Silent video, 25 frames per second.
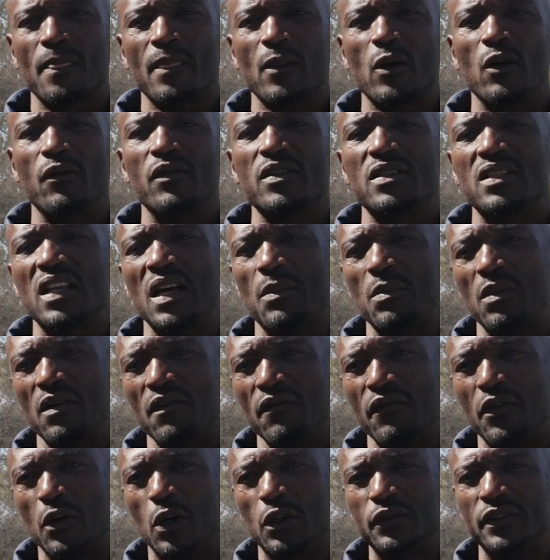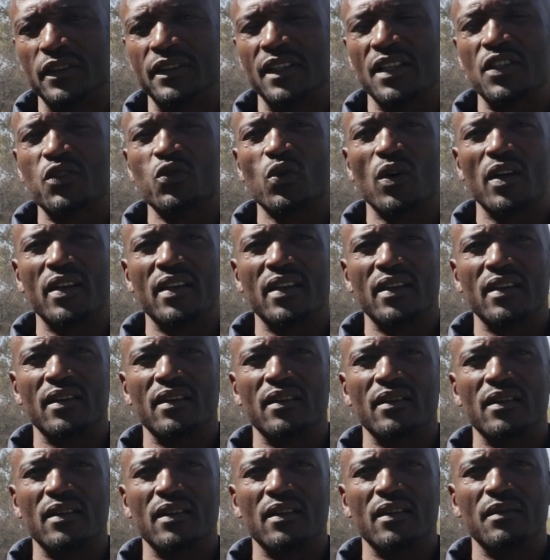Obviously, I'm involved with the
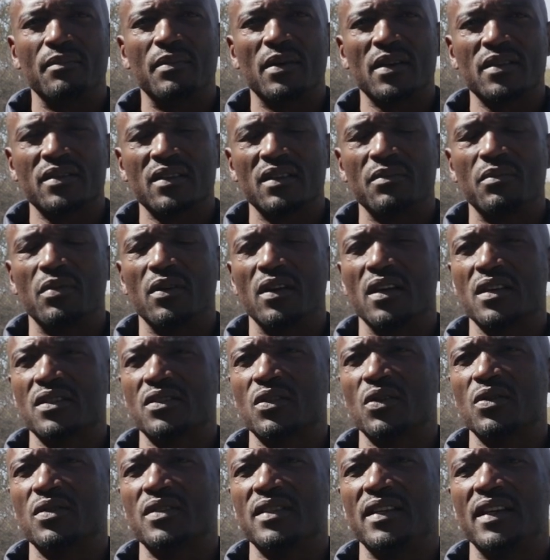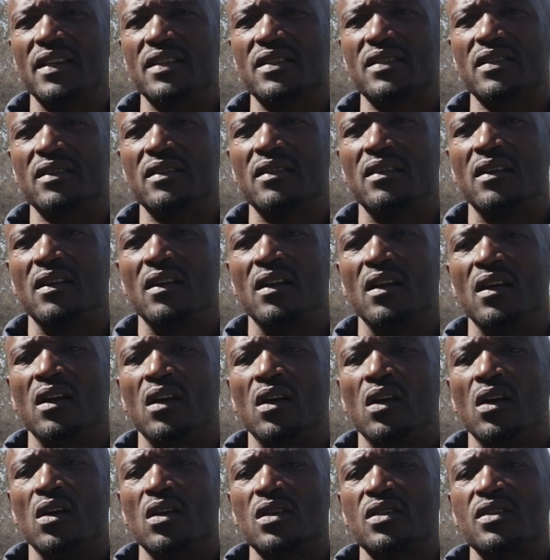Tshwane Basketball Association,
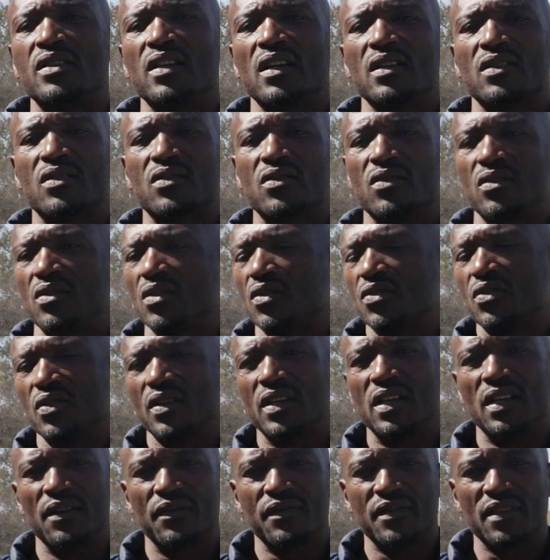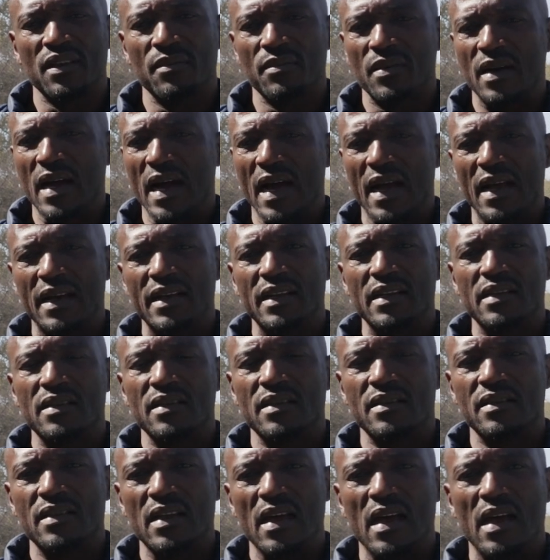just to give some
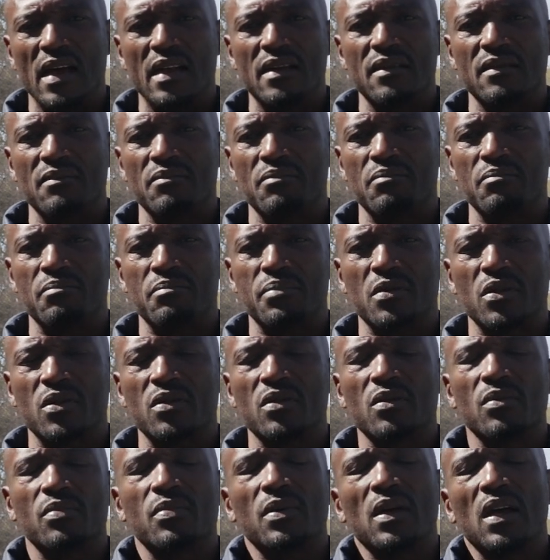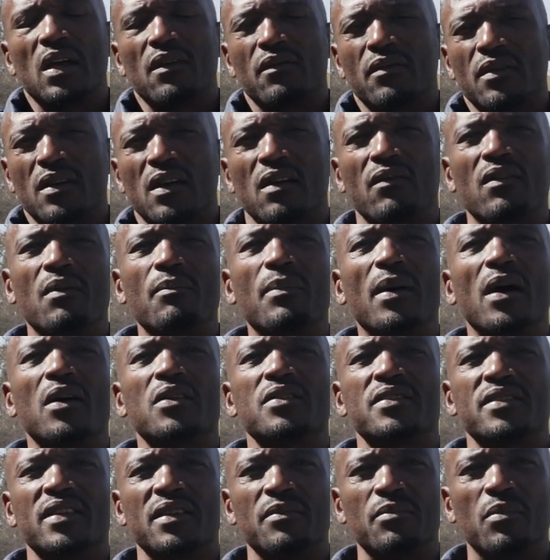guidance, and we have a
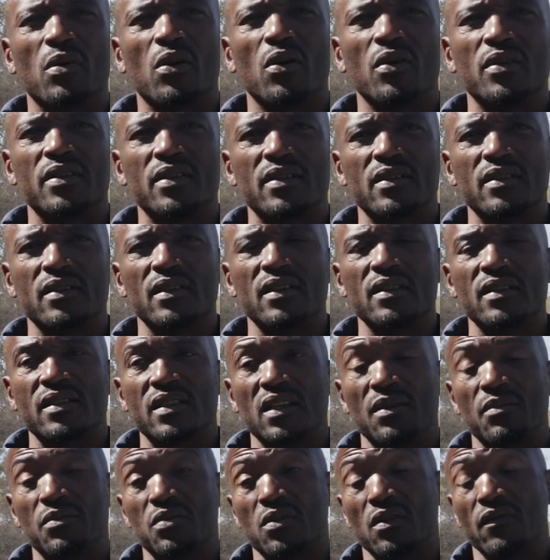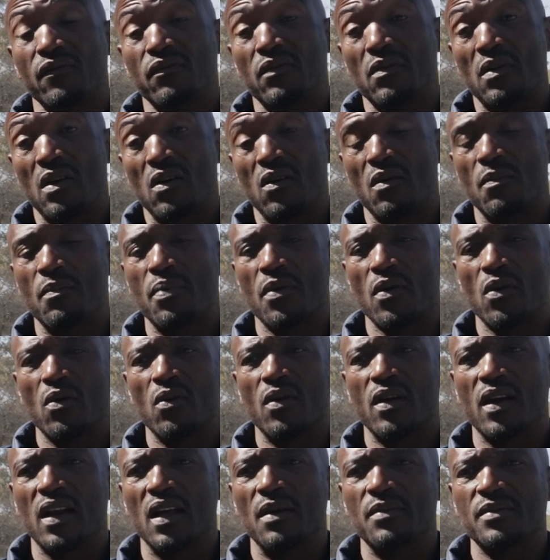bouncing board in terms of our
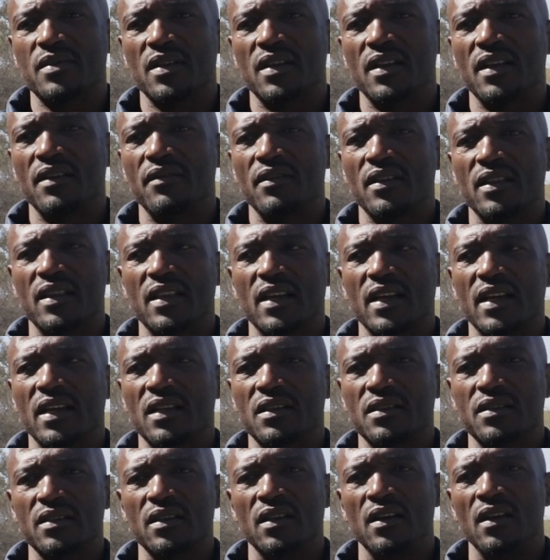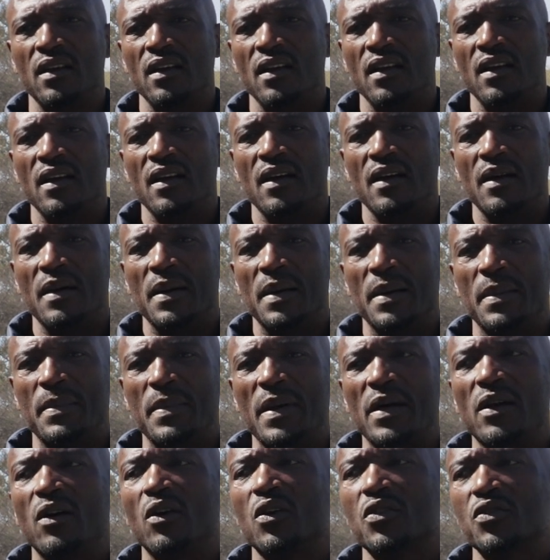programs and everything else.
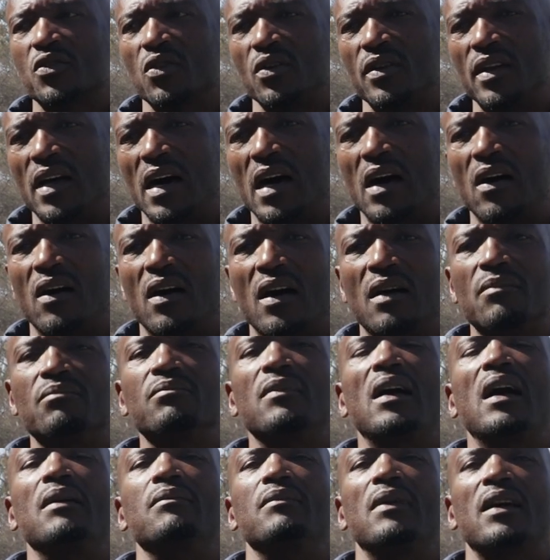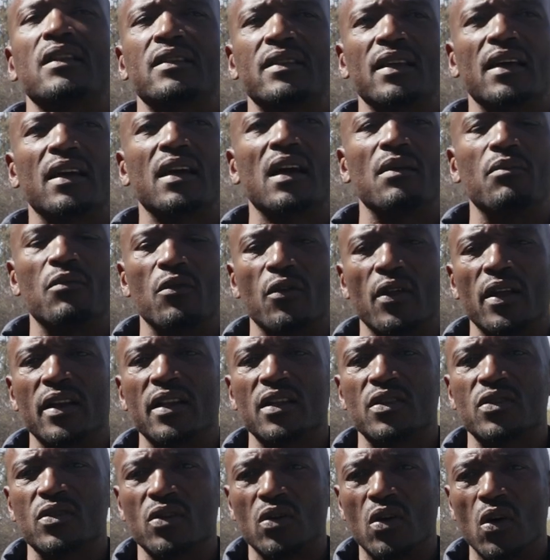But also now I think I'm
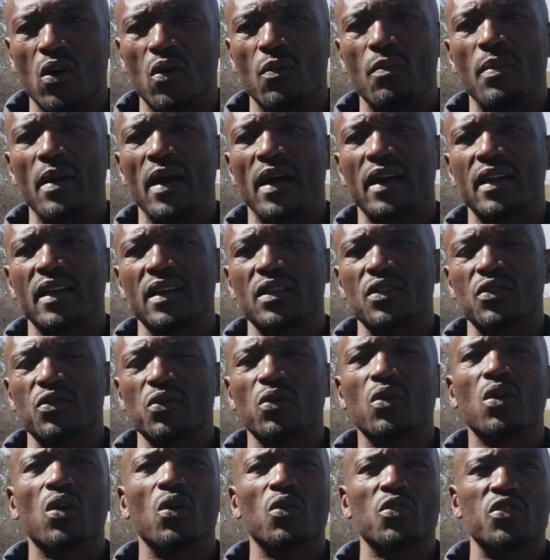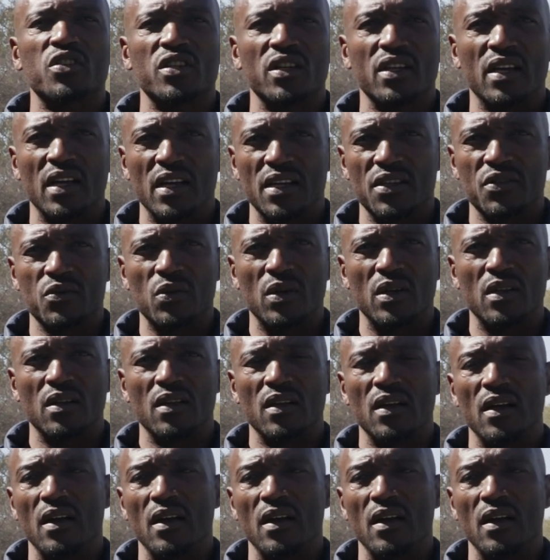ready to go back into coaching as well,